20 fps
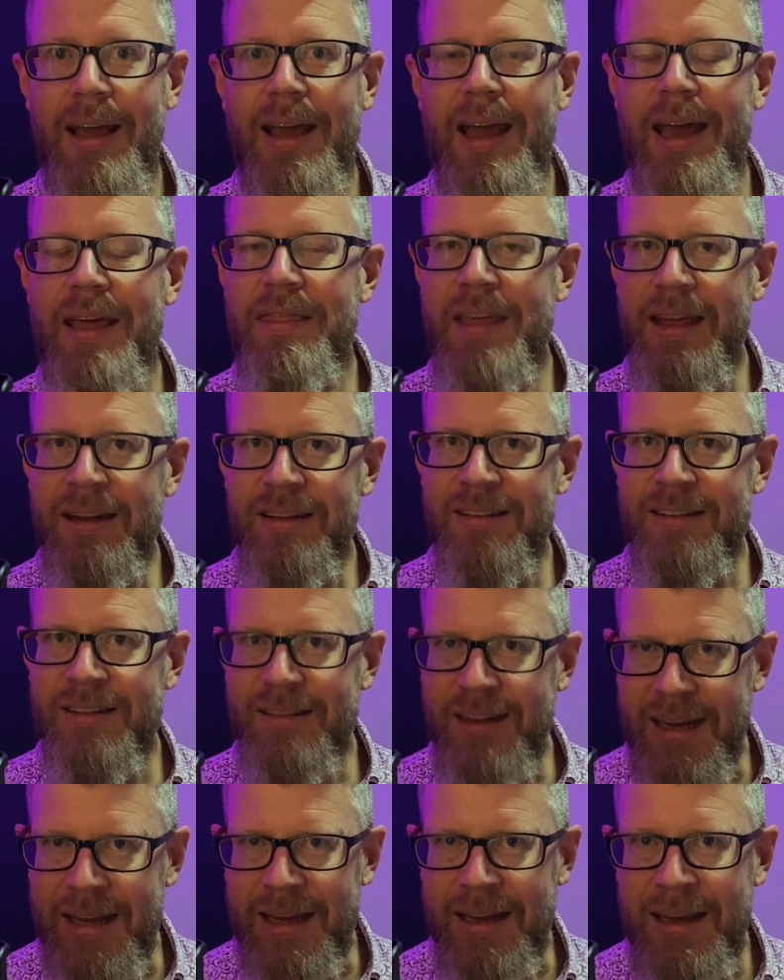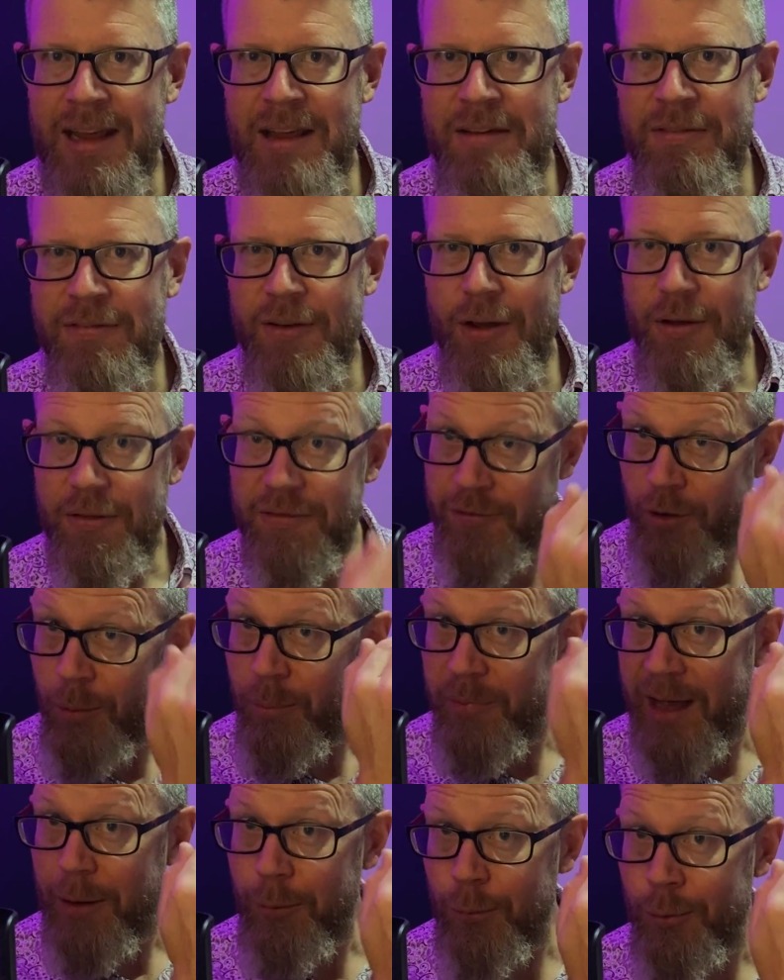And then see if, from
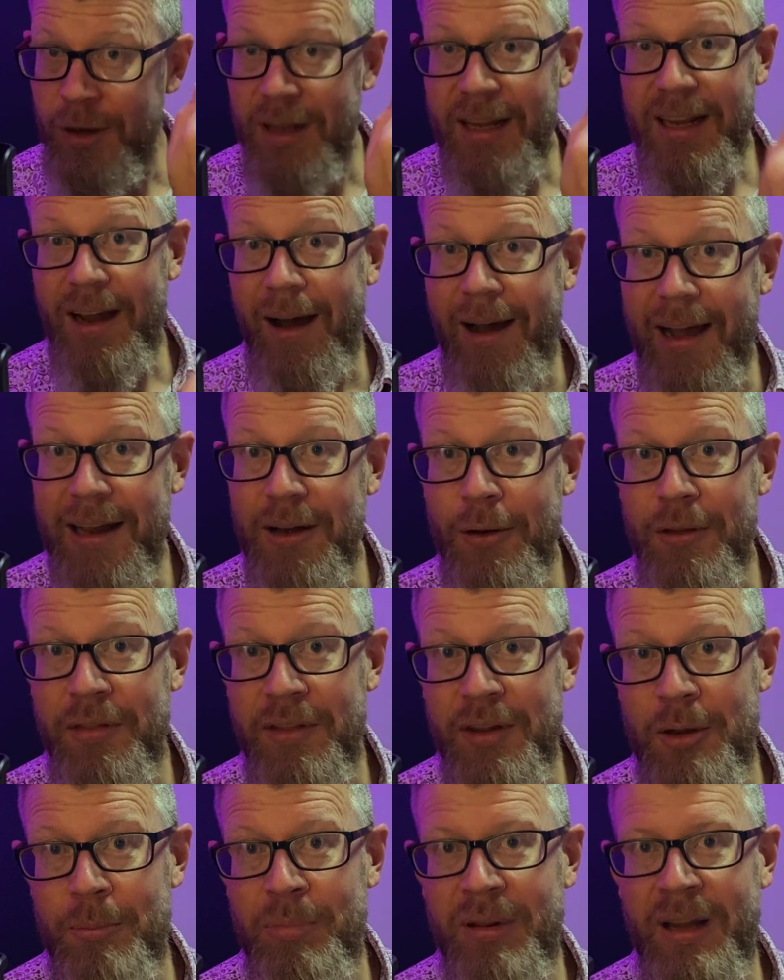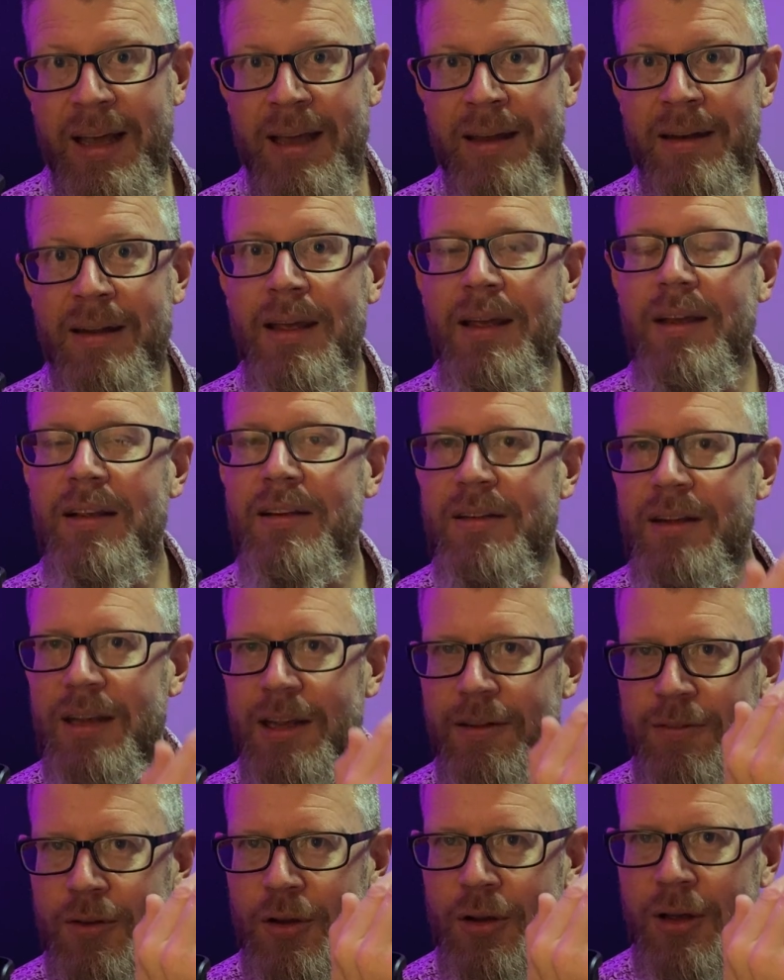that really high note that you played, see
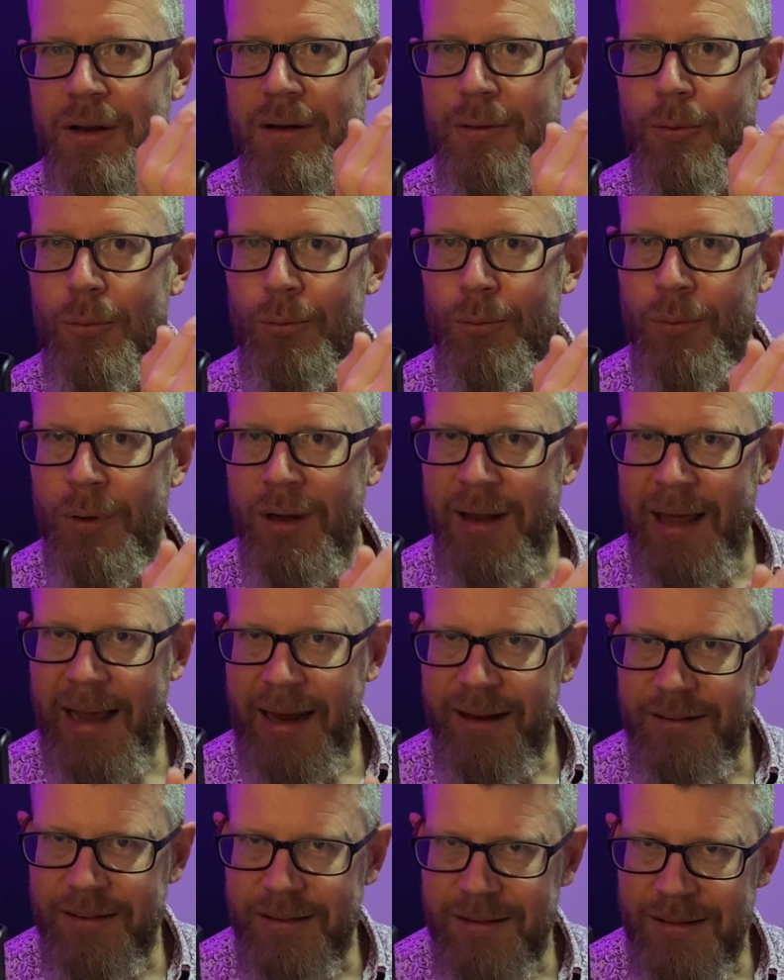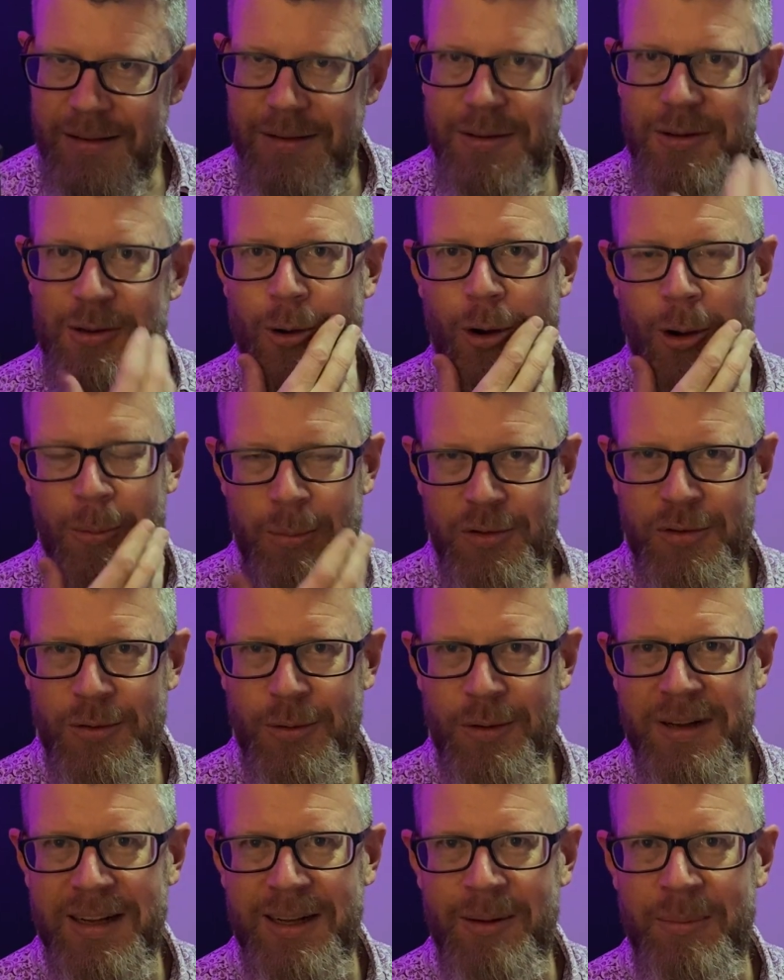if you can relax your embouchure
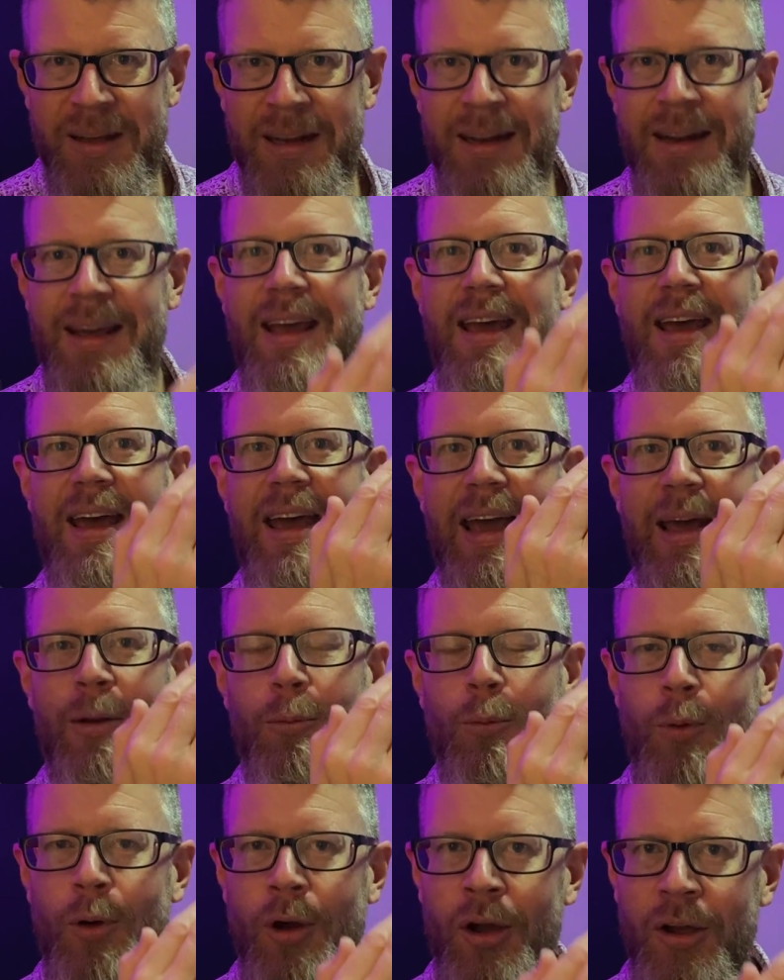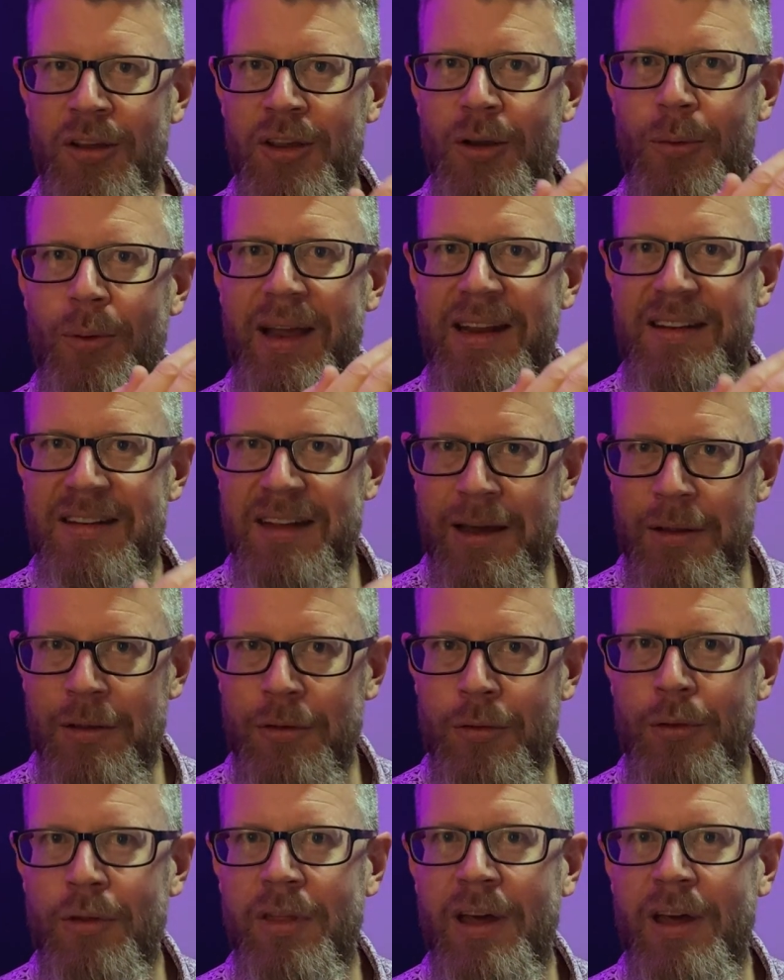a little bit and work your way down through the